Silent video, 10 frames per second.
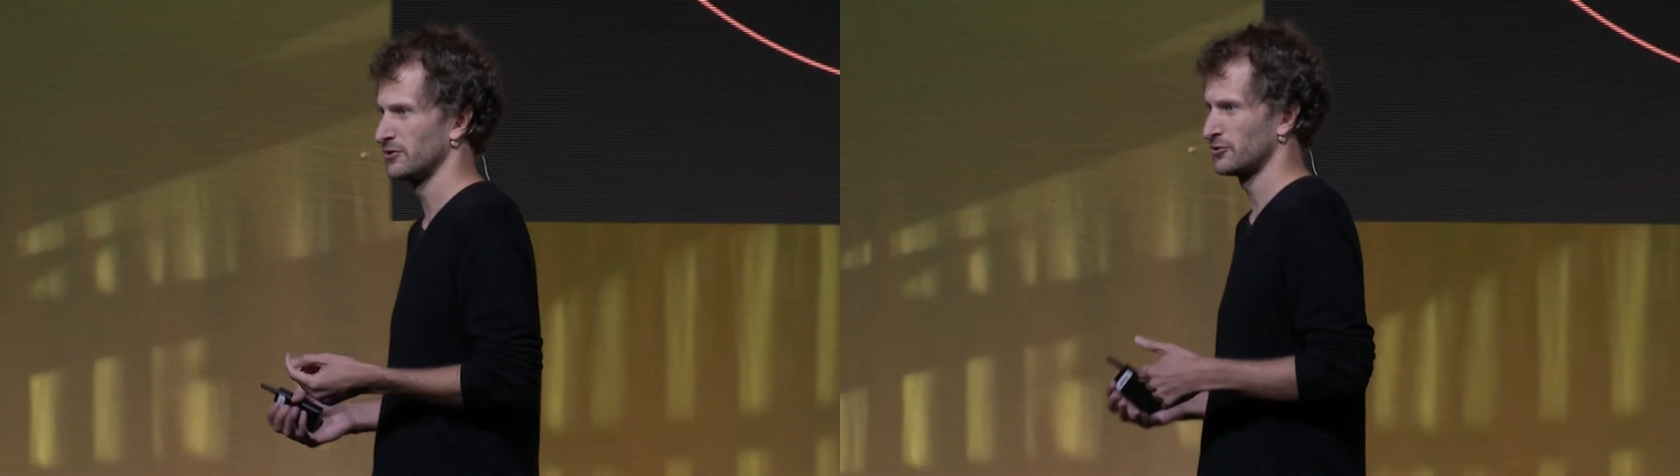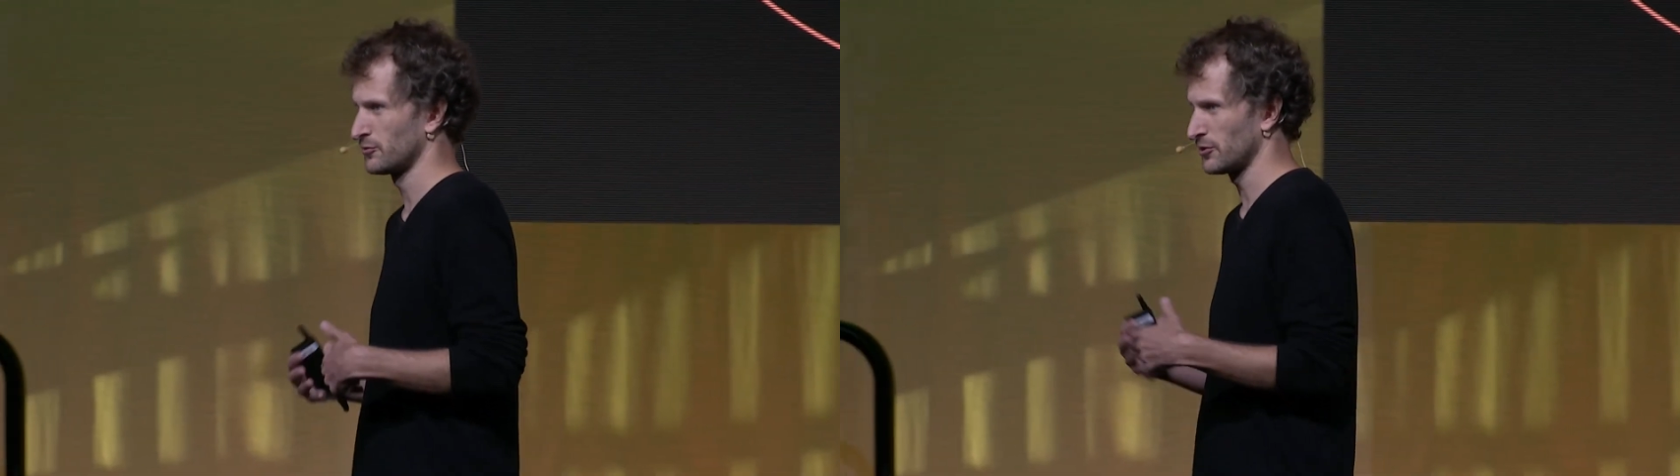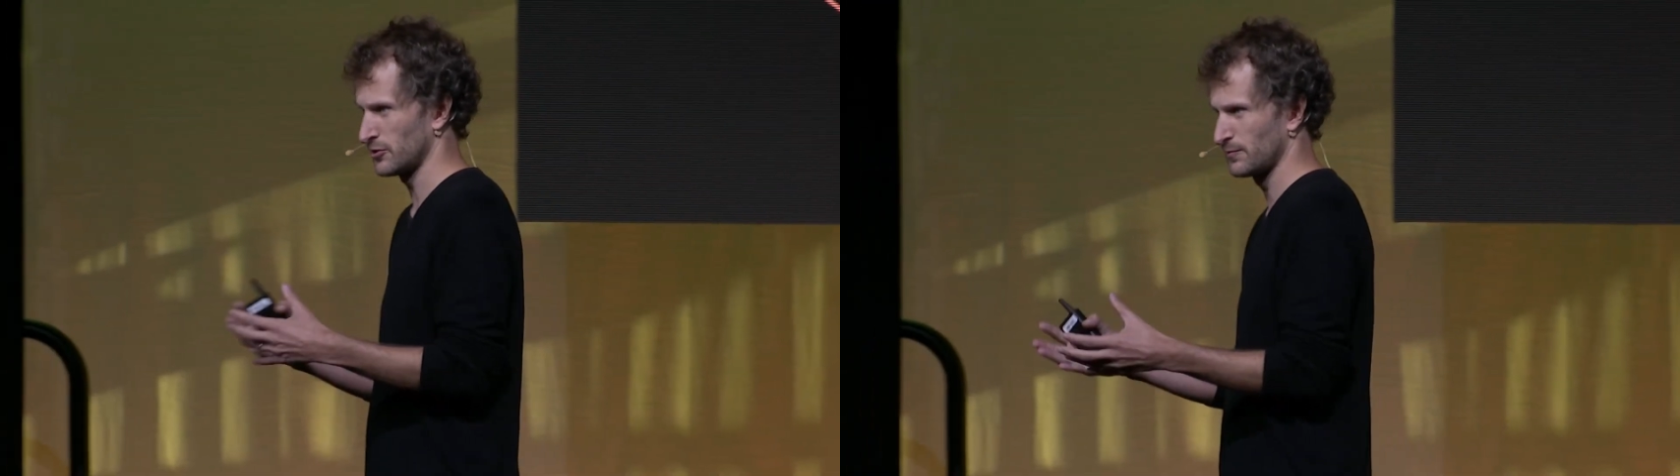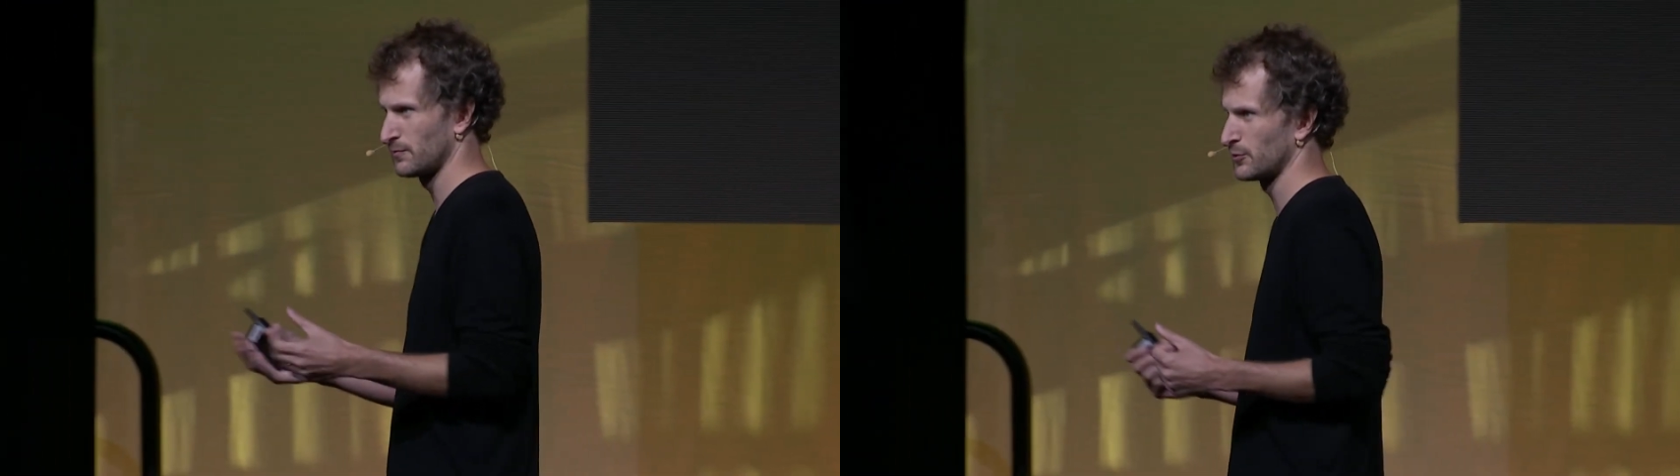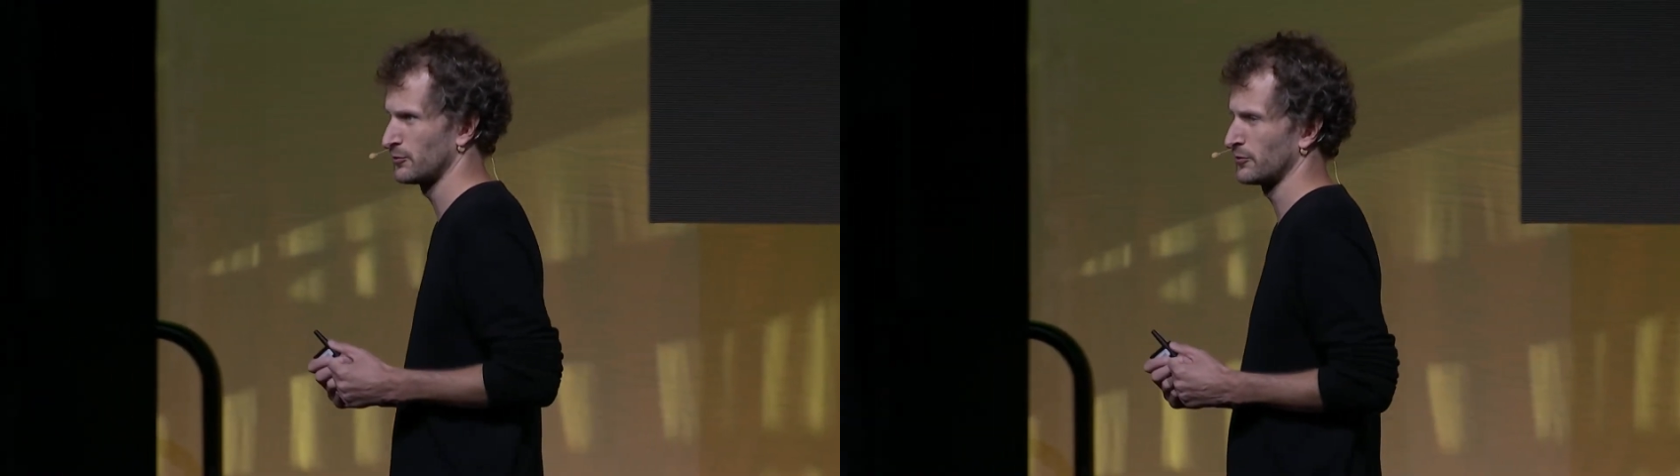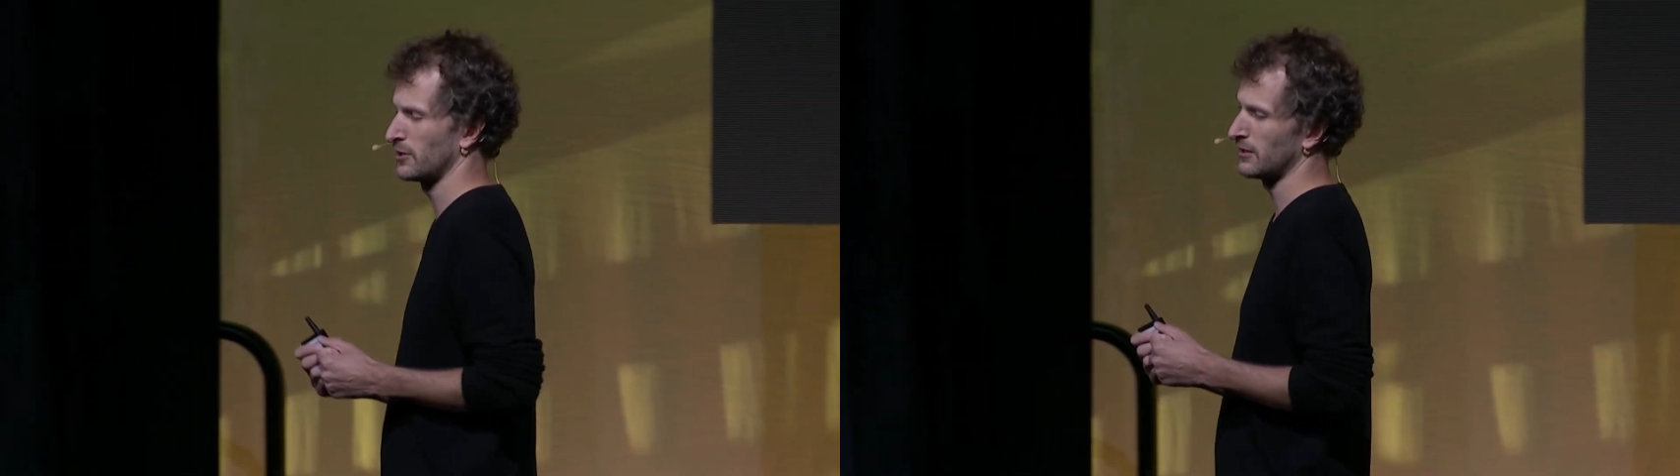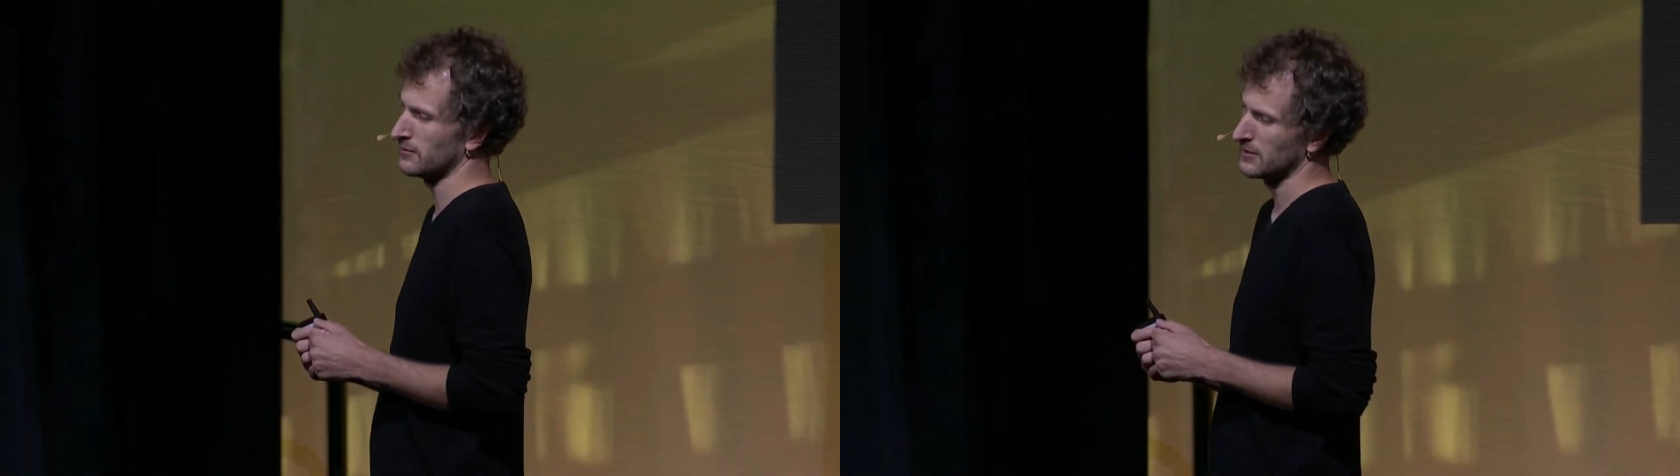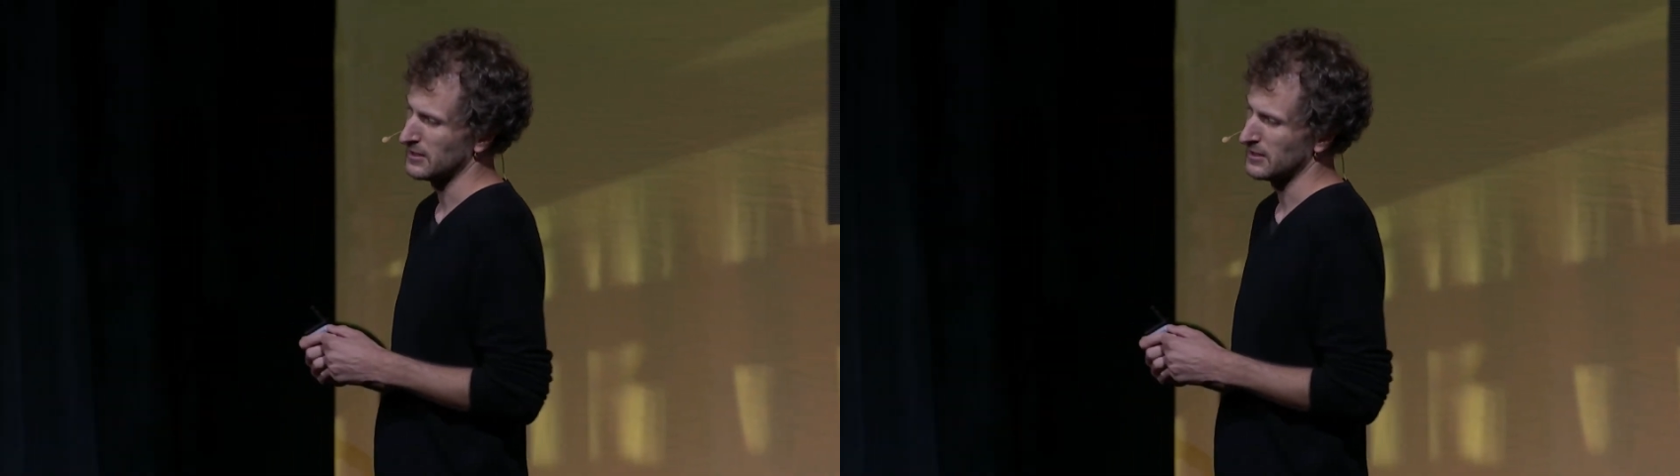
to just put your dollar